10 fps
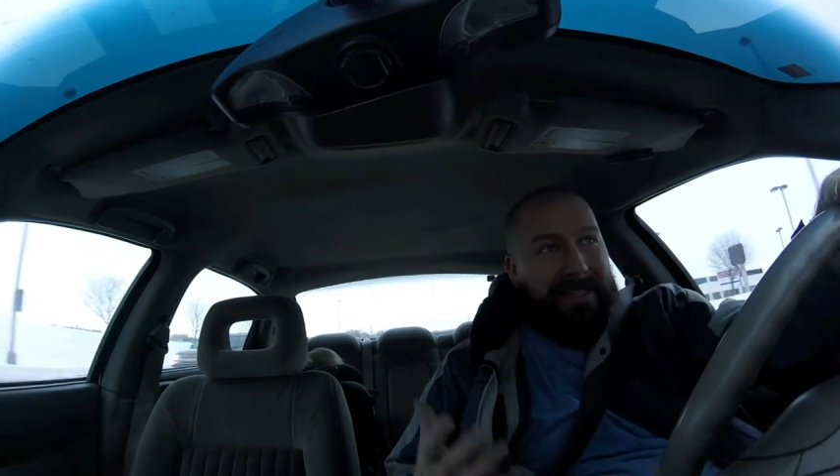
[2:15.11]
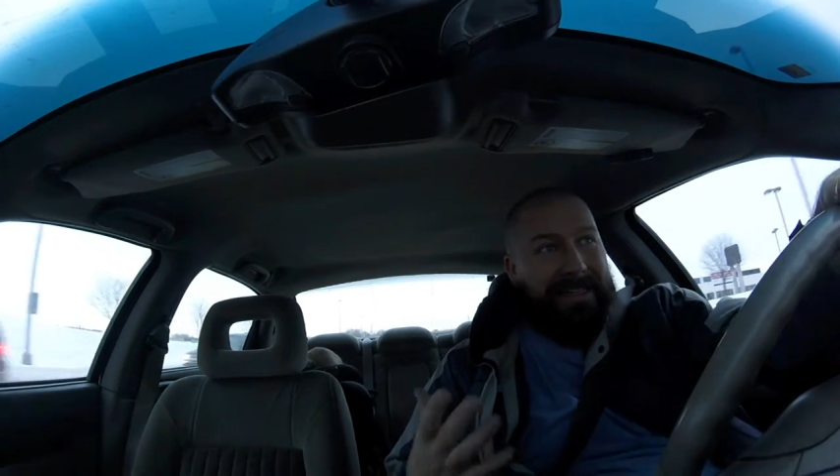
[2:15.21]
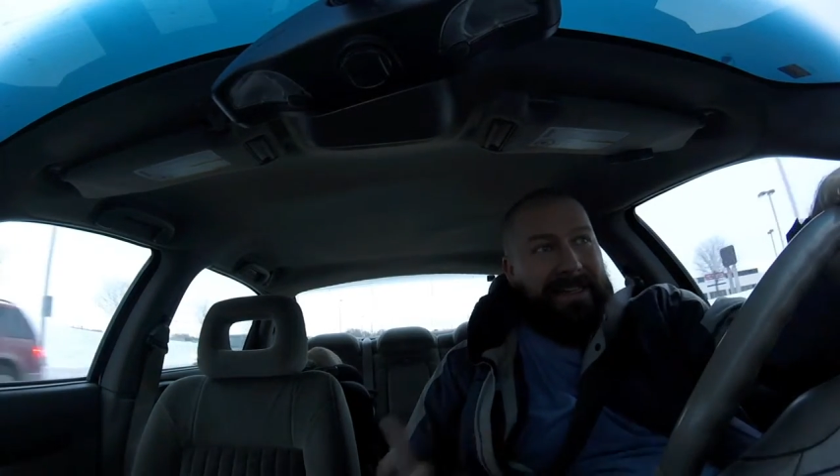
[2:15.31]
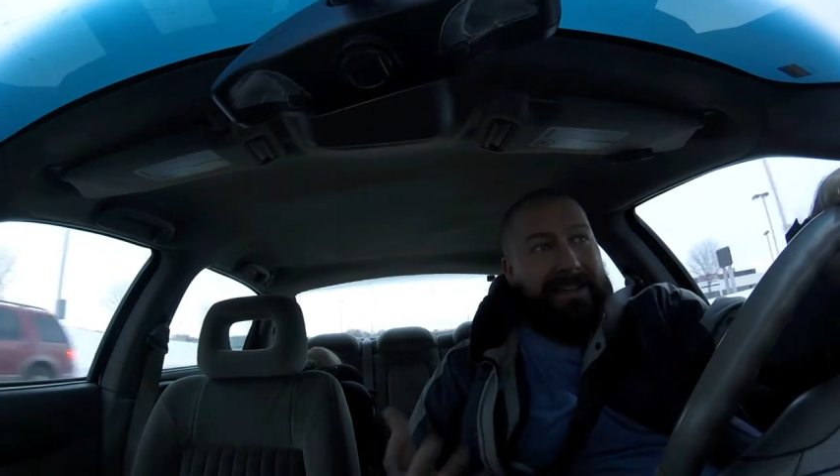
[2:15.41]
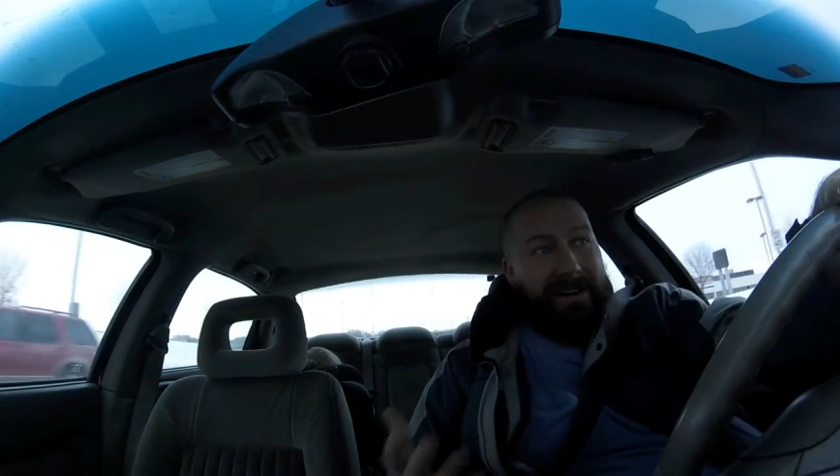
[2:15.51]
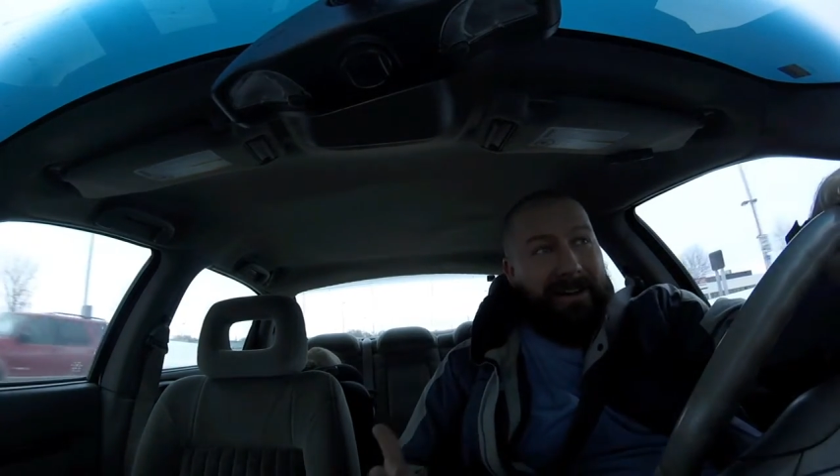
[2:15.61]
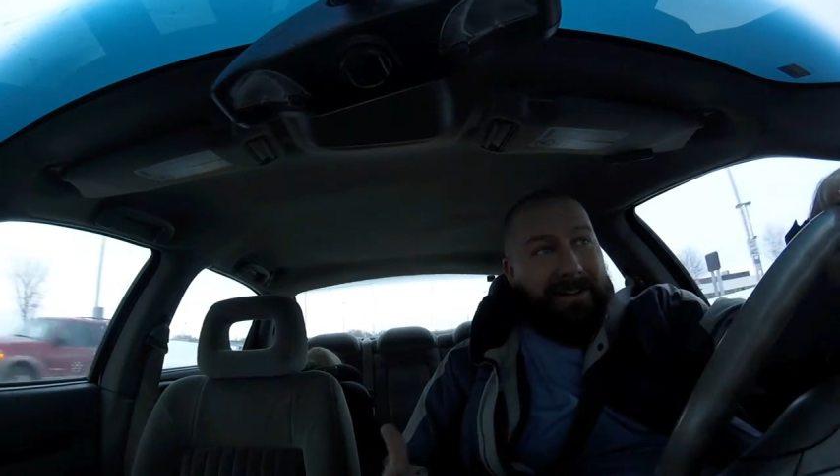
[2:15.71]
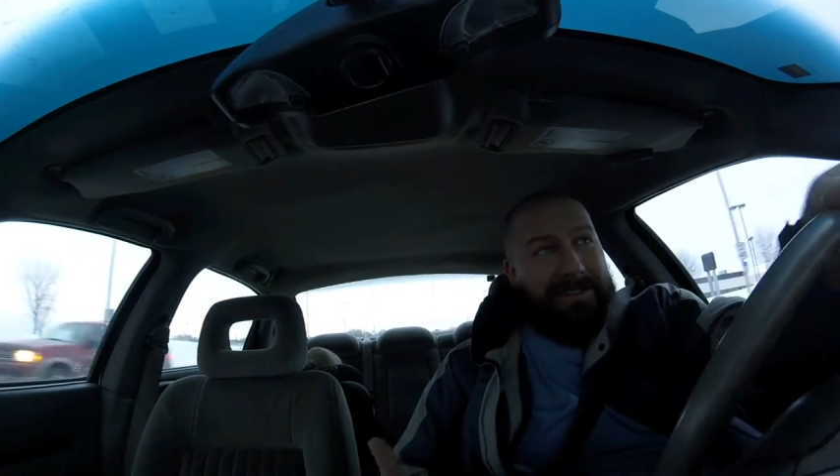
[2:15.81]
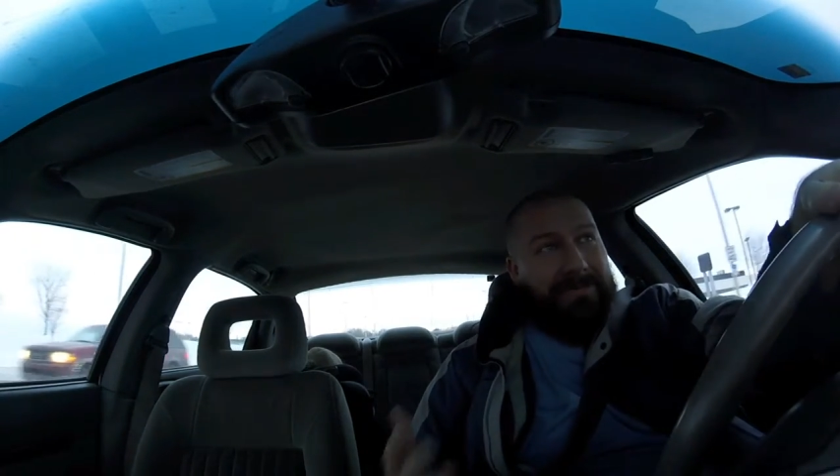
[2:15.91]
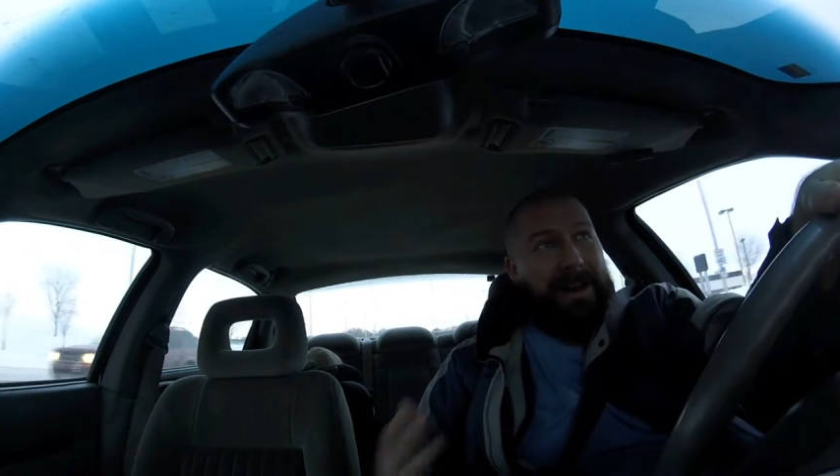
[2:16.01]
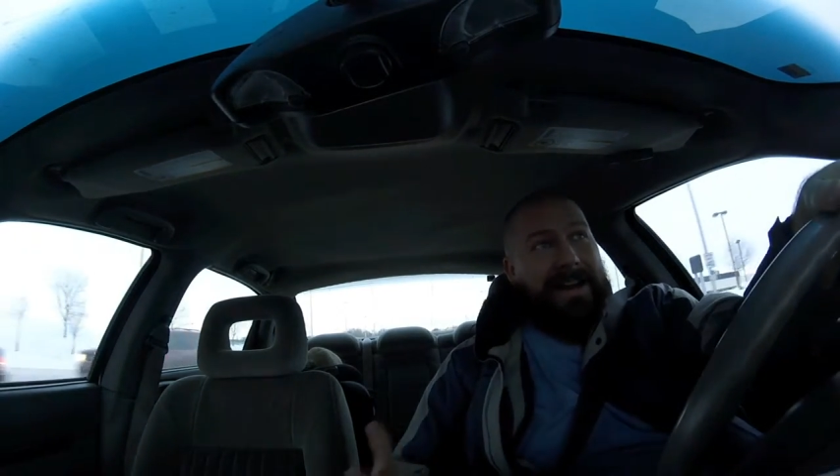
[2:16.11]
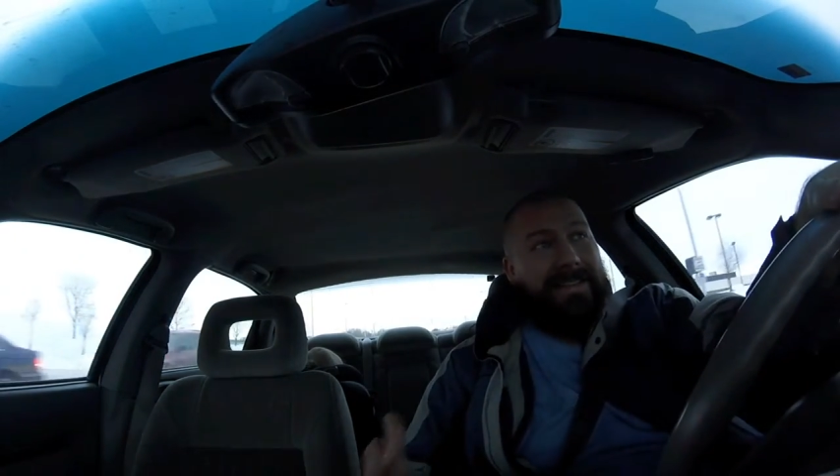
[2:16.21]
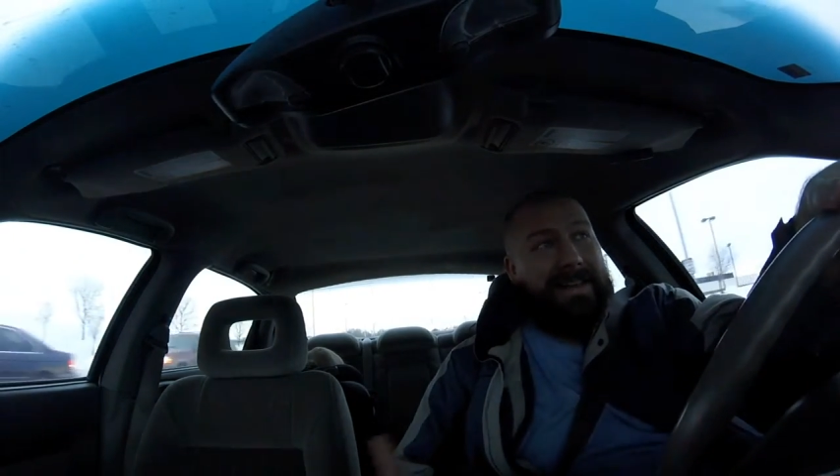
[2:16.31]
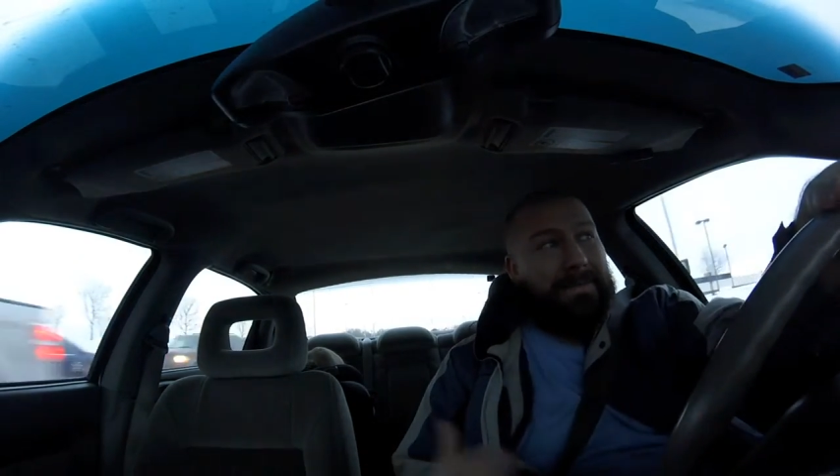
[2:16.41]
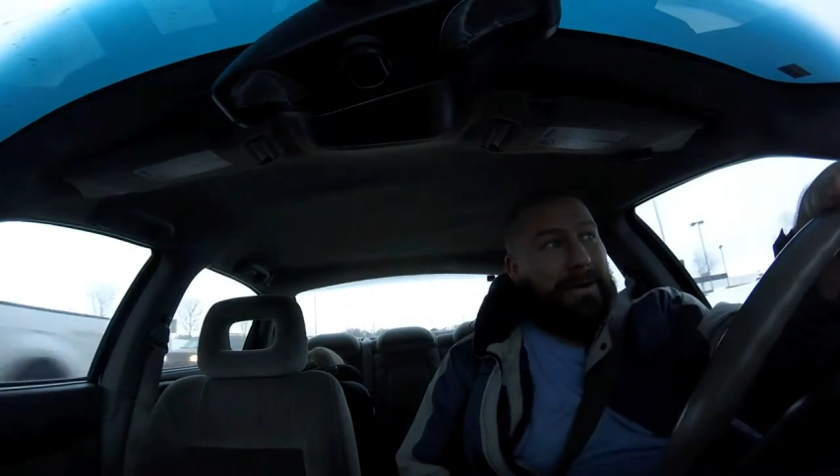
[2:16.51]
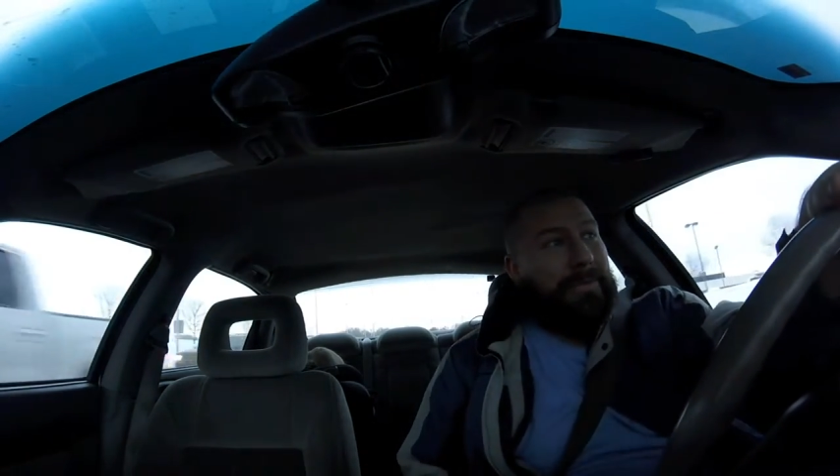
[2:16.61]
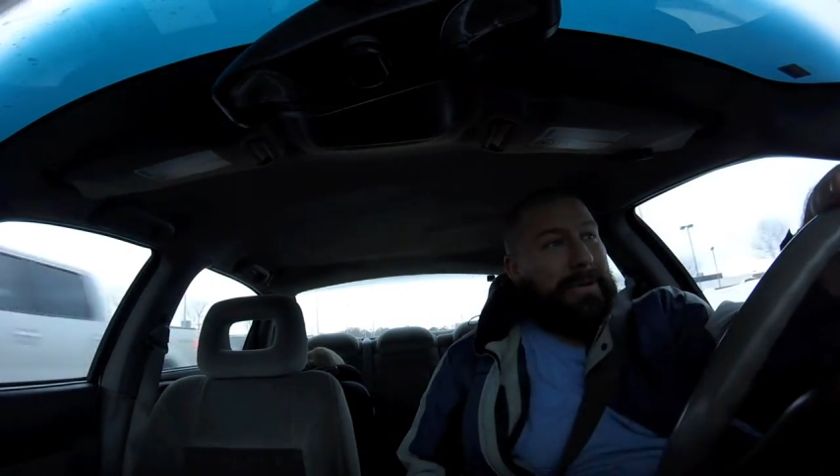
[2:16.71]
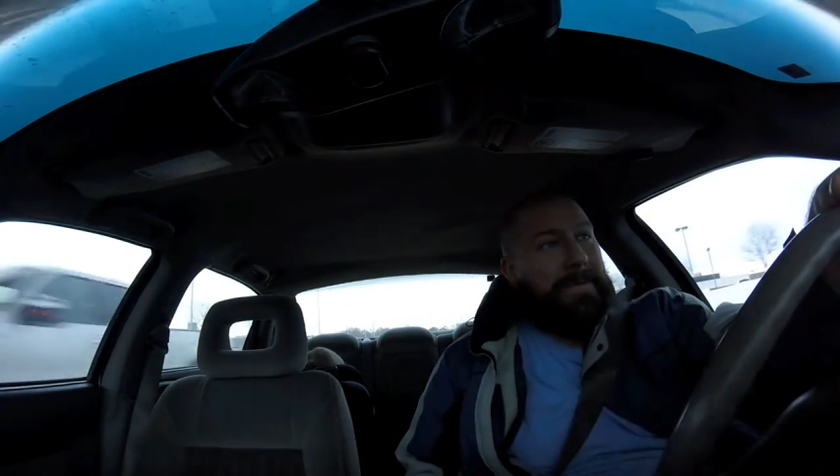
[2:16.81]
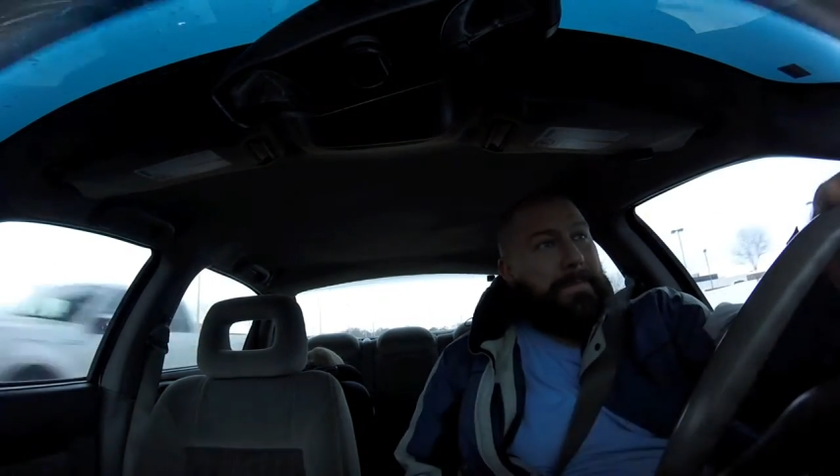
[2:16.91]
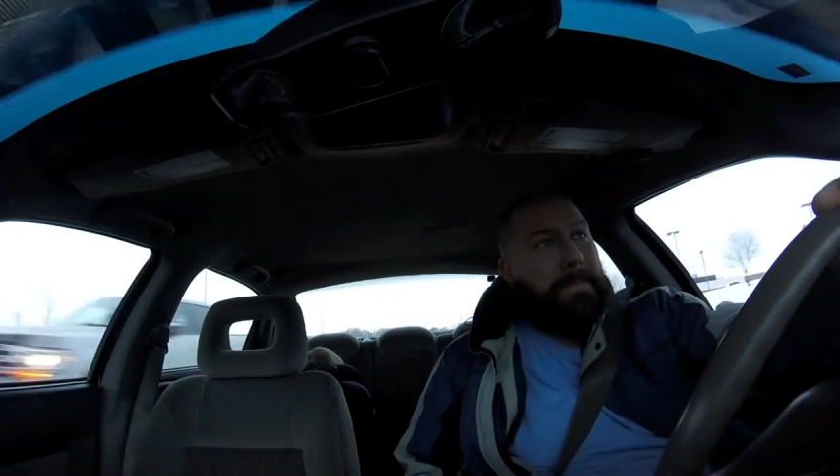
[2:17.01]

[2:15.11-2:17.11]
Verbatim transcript: get carts right at that moment,